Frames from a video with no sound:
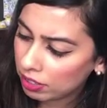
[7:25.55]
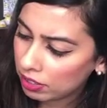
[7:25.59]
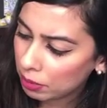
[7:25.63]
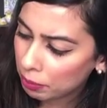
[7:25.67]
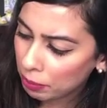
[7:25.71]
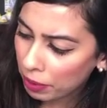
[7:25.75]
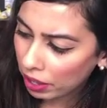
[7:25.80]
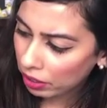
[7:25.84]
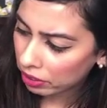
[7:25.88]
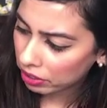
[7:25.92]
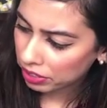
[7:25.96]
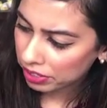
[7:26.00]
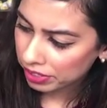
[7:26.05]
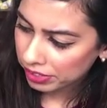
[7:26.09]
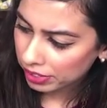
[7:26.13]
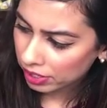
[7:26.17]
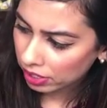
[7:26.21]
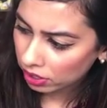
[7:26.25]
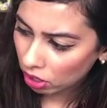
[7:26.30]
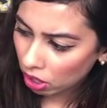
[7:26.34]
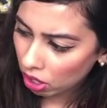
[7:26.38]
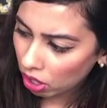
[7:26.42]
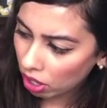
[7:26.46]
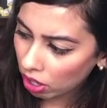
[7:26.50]
the powders
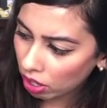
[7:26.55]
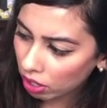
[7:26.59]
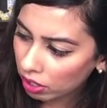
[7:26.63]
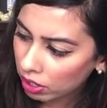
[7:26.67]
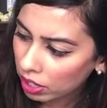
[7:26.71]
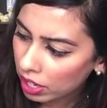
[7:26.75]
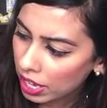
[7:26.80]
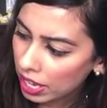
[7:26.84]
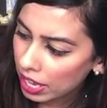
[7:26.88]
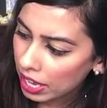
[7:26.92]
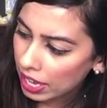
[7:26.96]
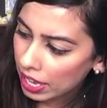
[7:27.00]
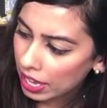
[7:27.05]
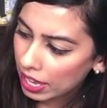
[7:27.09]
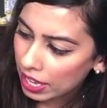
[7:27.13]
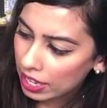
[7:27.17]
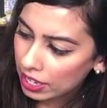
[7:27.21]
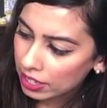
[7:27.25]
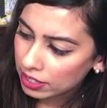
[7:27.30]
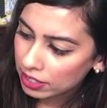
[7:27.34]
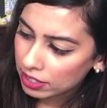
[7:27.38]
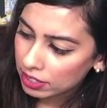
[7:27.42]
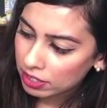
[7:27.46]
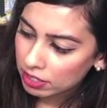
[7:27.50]
at all.
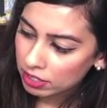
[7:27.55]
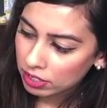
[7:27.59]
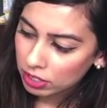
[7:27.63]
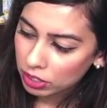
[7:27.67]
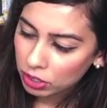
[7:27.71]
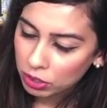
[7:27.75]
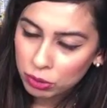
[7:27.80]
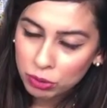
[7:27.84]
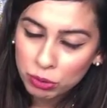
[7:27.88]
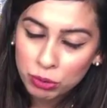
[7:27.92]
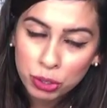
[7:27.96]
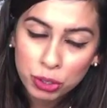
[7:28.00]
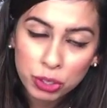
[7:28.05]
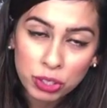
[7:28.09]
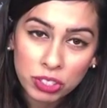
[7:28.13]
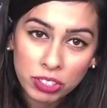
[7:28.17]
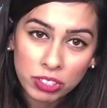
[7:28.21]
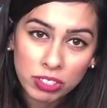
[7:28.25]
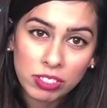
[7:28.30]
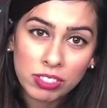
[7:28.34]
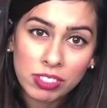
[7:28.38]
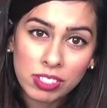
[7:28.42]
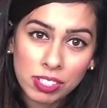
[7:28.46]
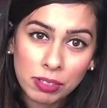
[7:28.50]
And you
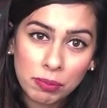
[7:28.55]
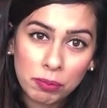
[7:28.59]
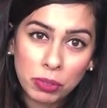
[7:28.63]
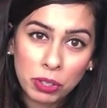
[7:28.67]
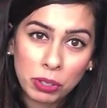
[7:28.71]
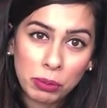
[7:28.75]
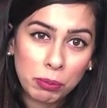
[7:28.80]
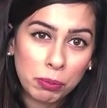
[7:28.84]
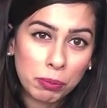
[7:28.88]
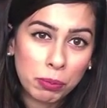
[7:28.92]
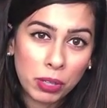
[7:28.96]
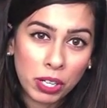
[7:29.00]
should dip your